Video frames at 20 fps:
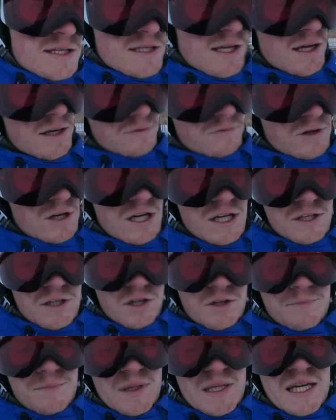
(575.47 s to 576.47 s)
it's like a really
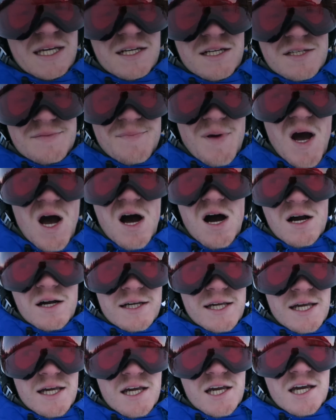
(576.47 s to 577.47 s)
good beginner's
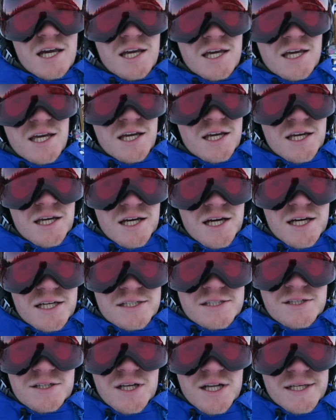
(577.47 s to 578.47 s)
park here
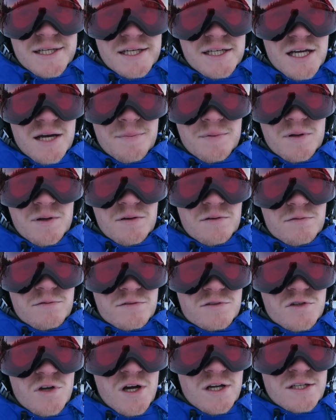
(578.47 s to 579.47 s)
and do like a couple of,
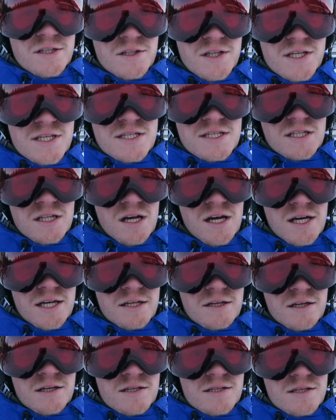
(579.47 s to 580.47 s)
try and do the
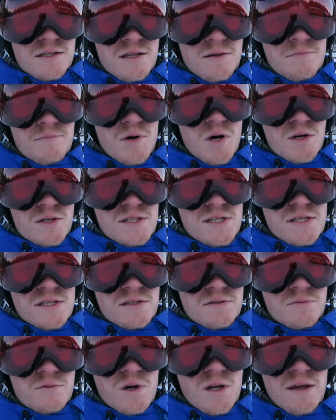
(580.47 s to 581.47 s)
sliders and the
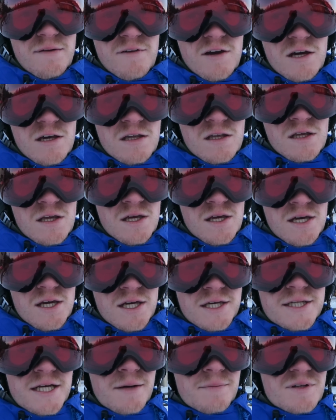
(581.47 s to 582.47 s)
boxes and whatever,
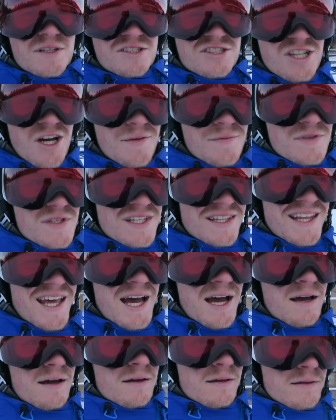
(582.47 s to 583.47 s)
a couple of jumps and
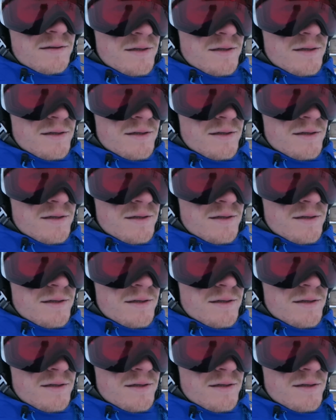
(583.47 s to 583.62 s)
that.